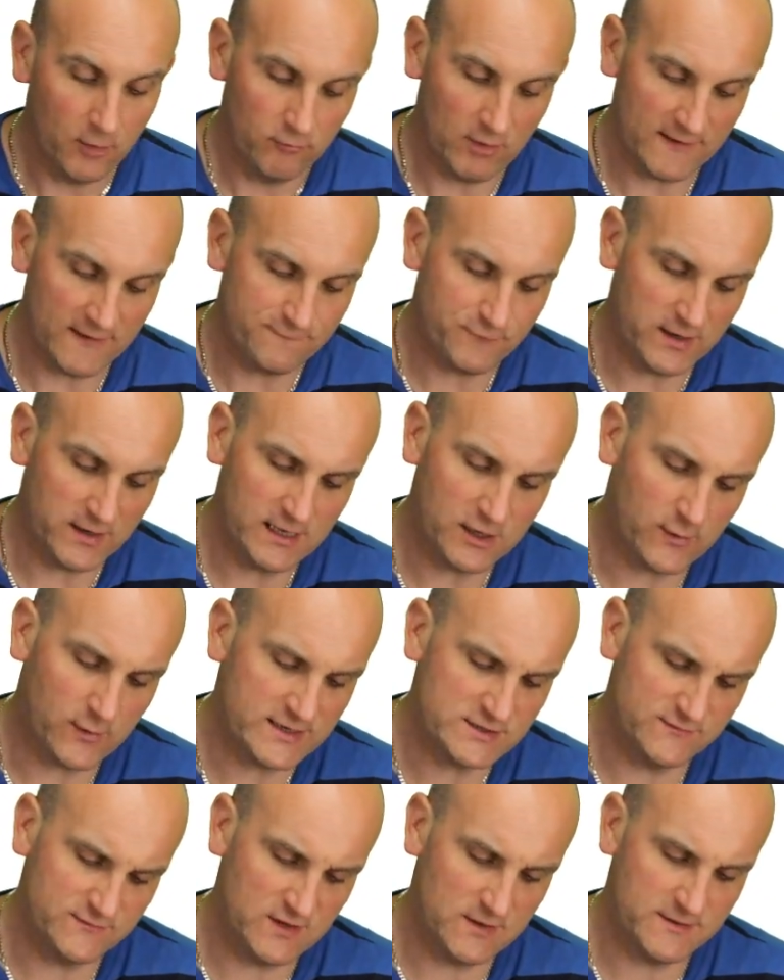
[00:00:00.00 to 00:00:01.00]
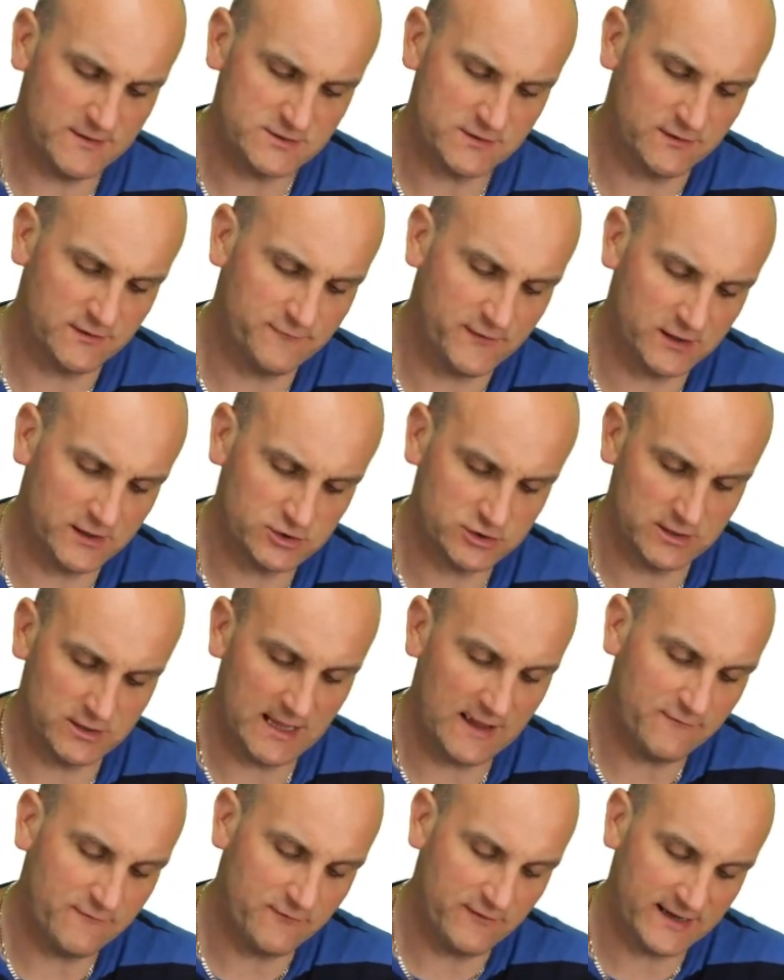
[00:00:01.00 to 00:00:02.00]
Right, find the equation of the image of the function
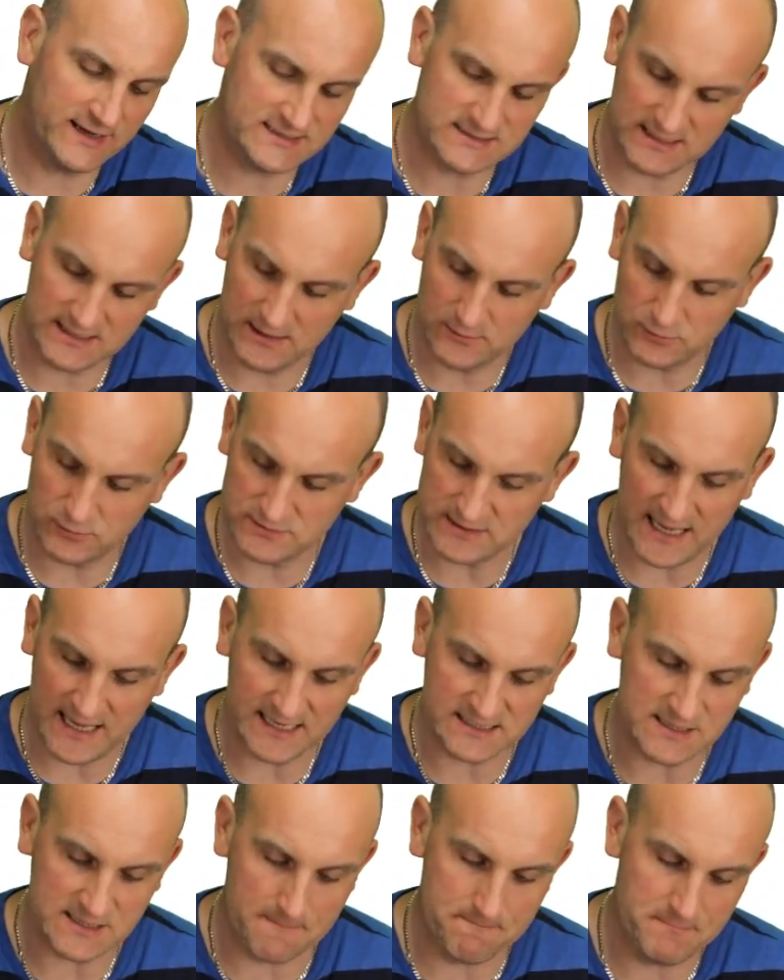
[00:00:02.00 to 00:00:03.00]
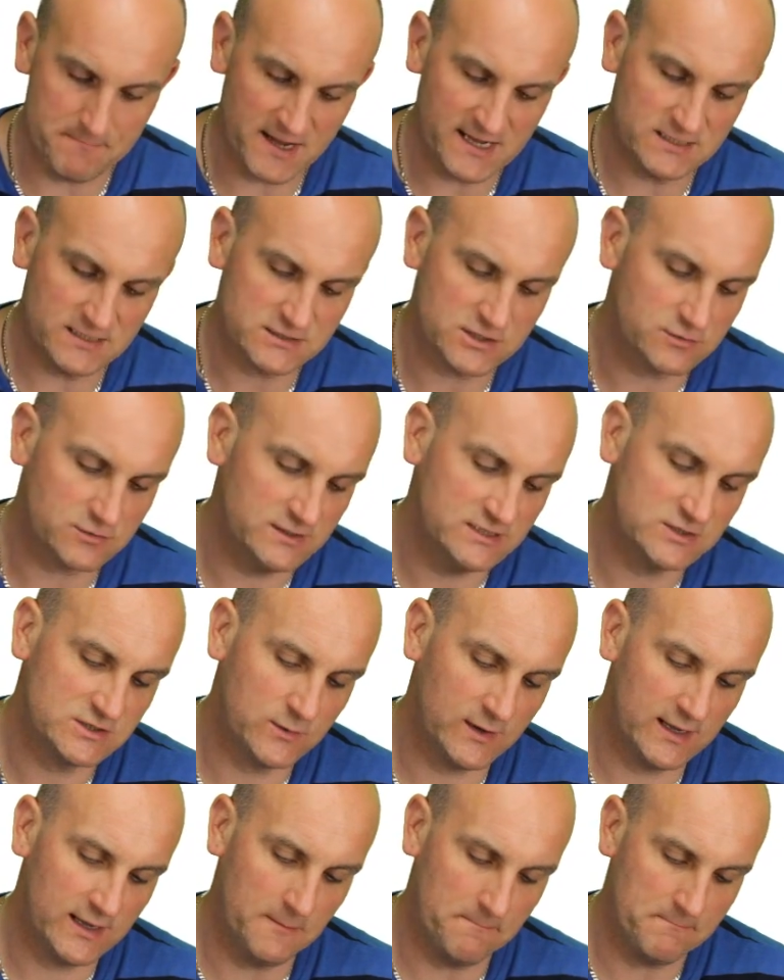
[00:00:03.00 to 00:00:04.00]
f of x equals x
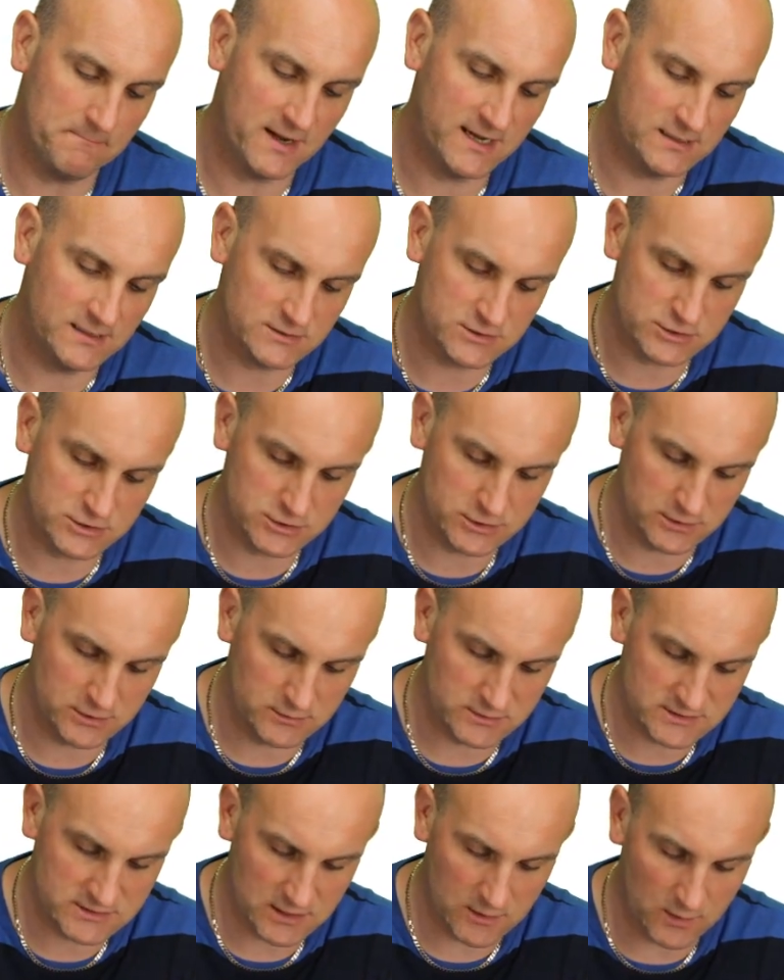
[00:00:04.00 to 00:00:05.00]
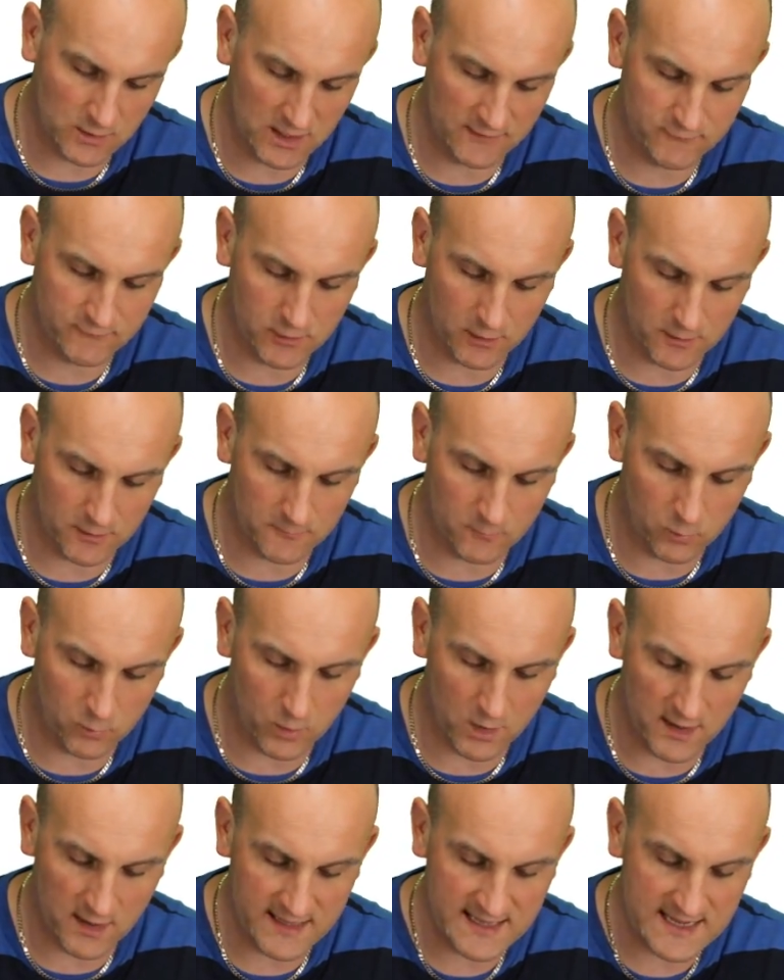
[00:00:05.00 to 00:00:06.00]
(x^3^2 2). So I've got
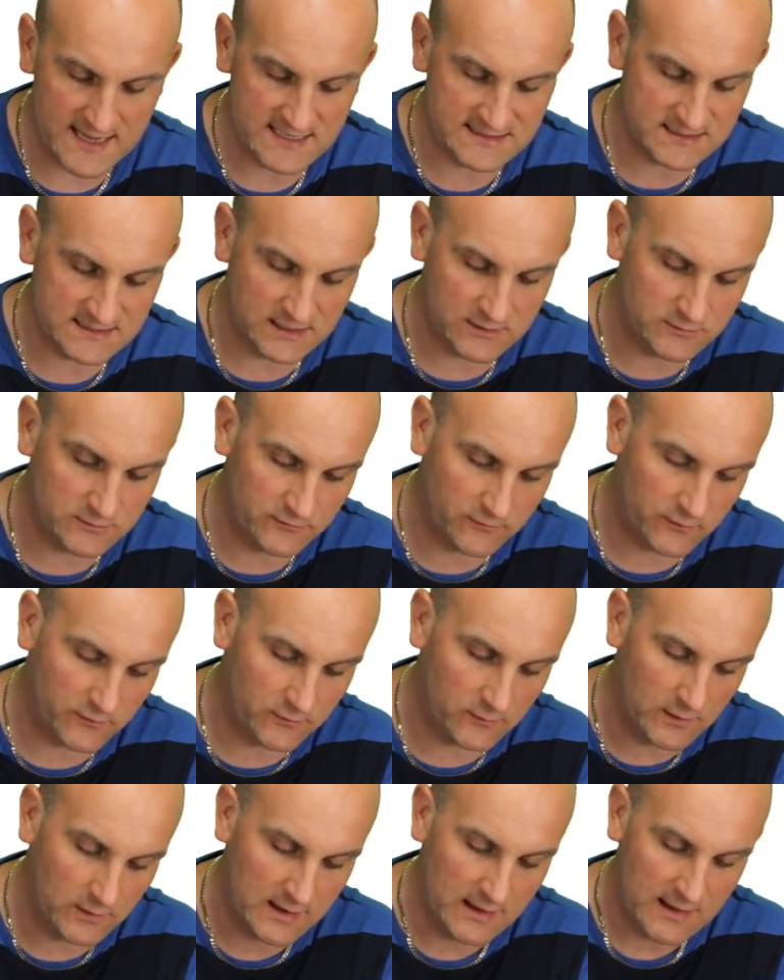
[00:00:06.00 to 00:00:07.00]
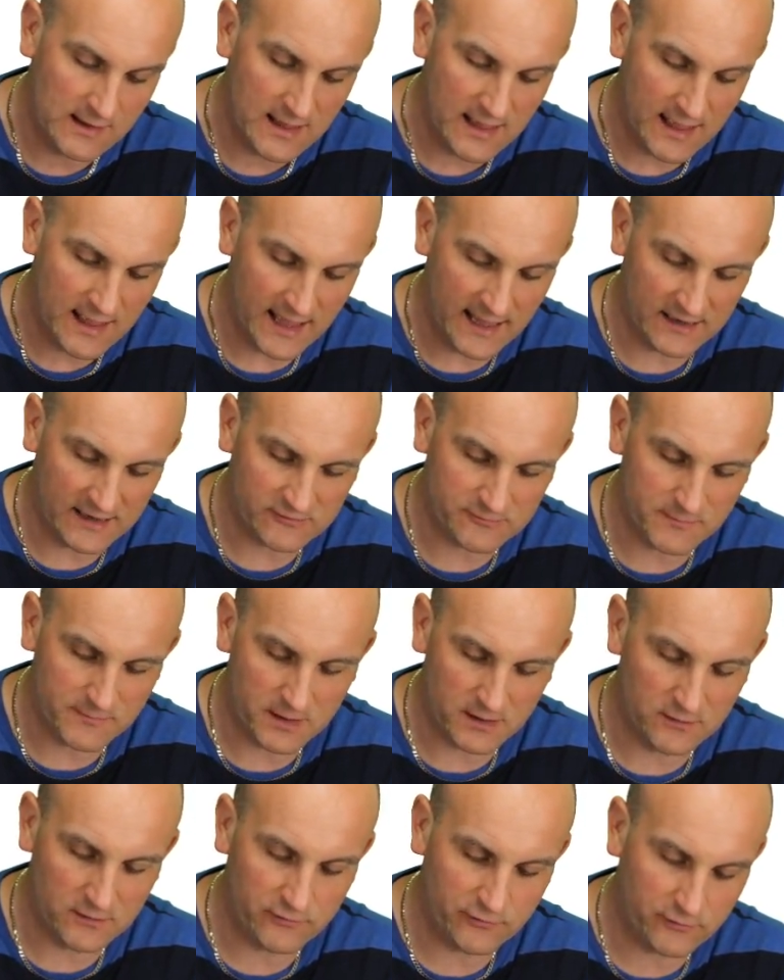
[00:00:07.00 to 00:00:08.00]
y is equal to x
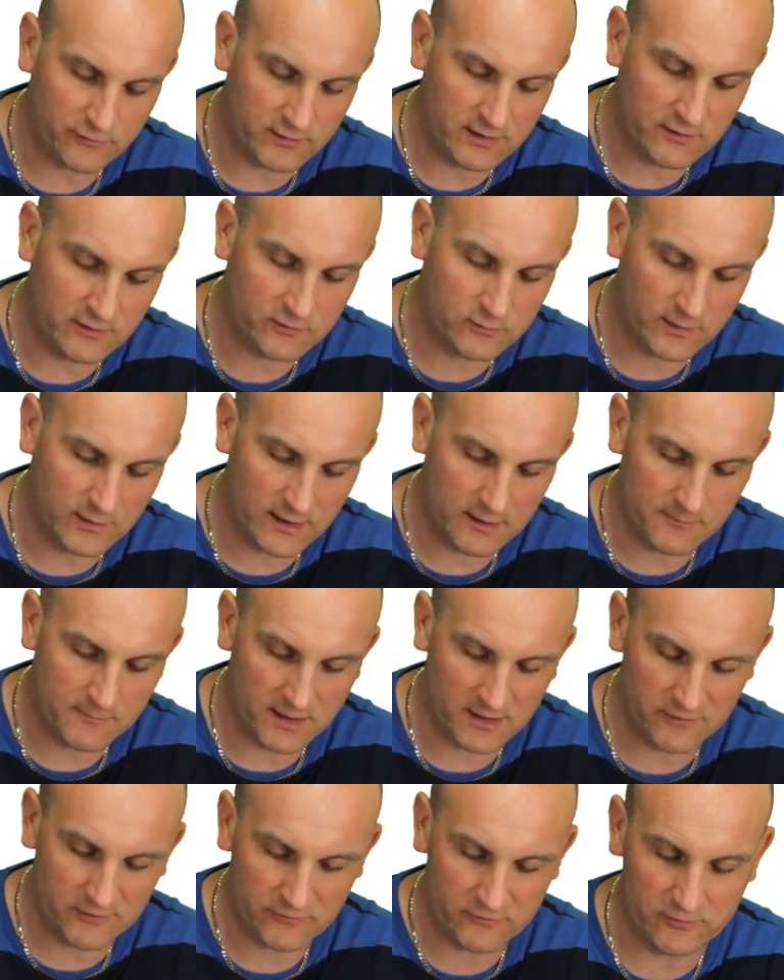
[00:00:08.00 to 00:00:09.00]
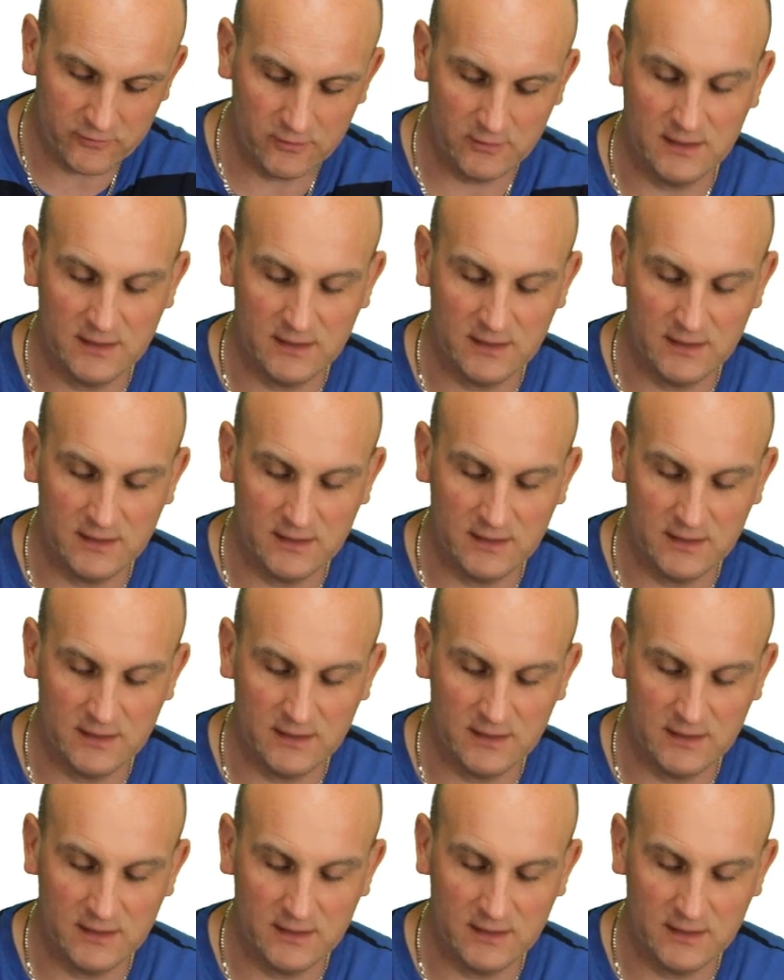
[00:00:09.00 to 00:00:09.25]
(3^2 2).